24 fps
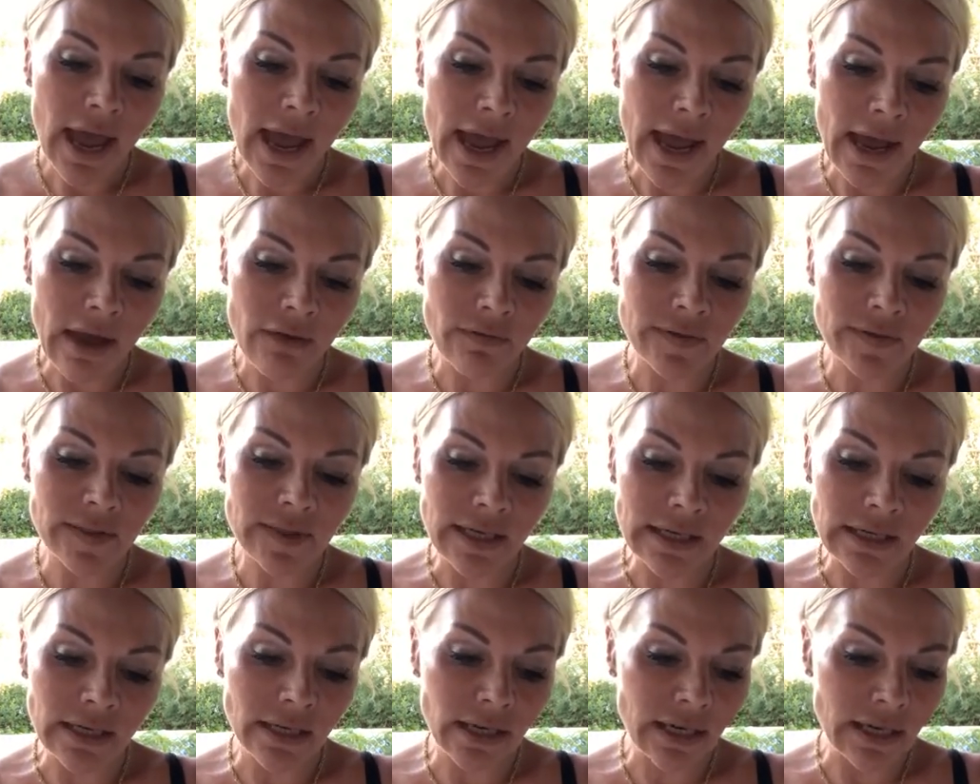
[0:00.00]
have
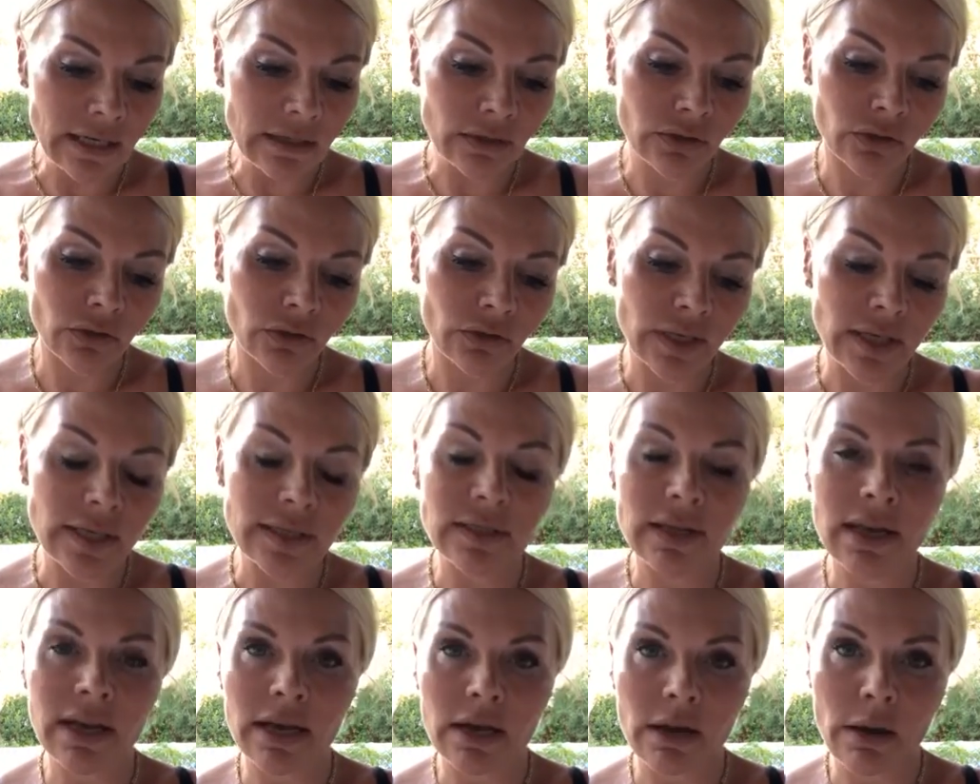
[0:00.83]
seen an
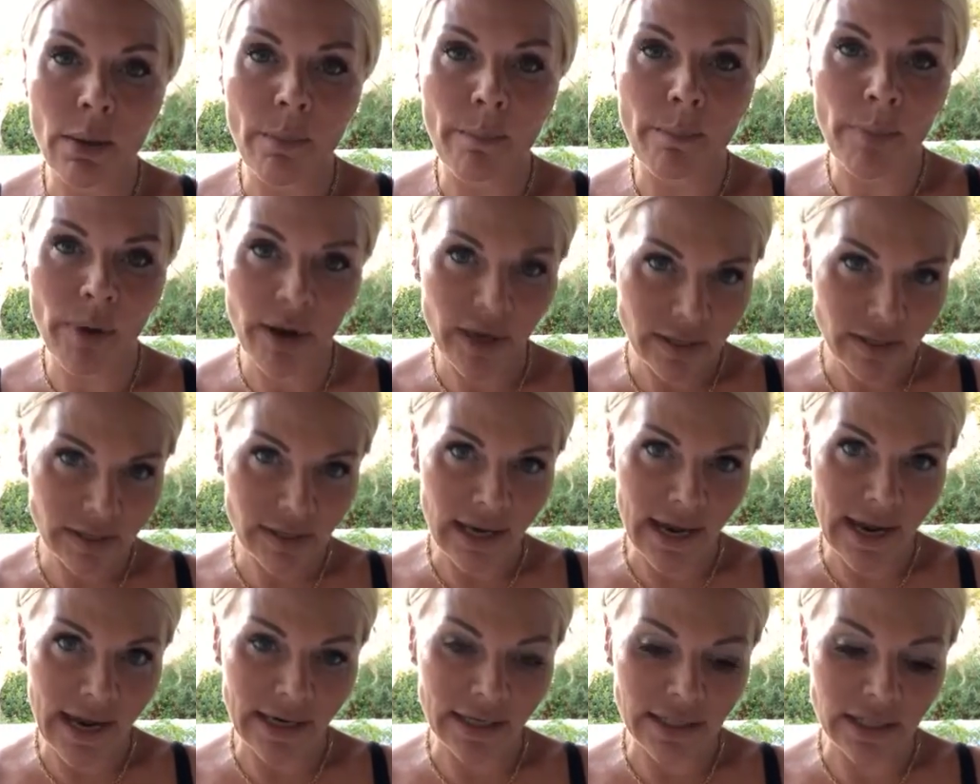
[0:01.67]
increase in
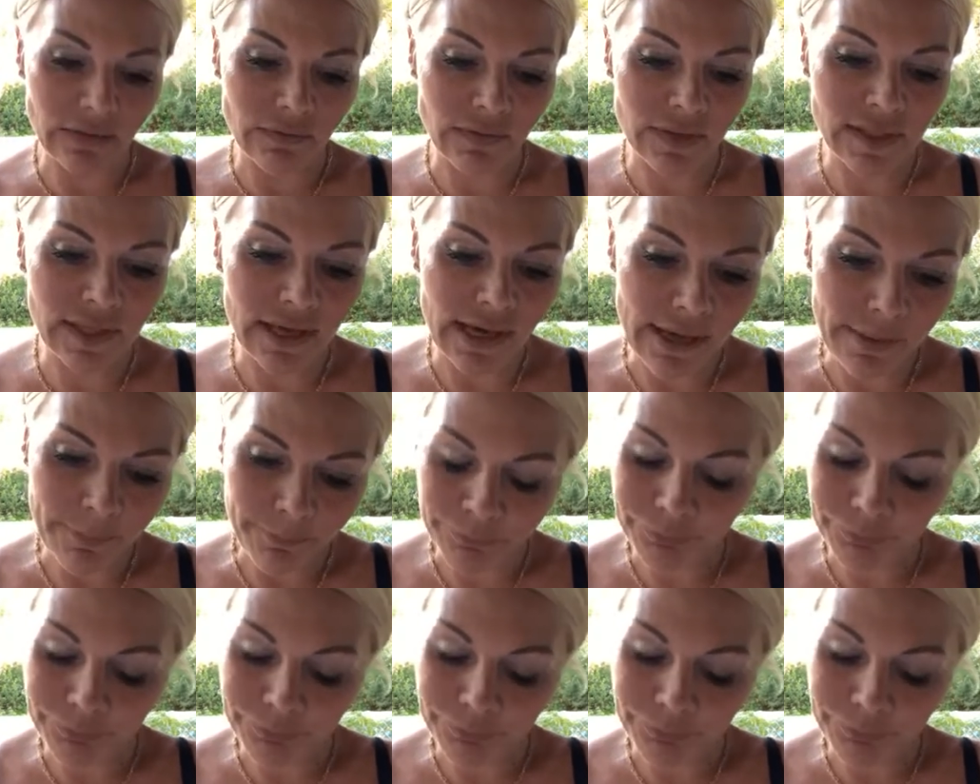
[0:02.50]
buy-to-let activity.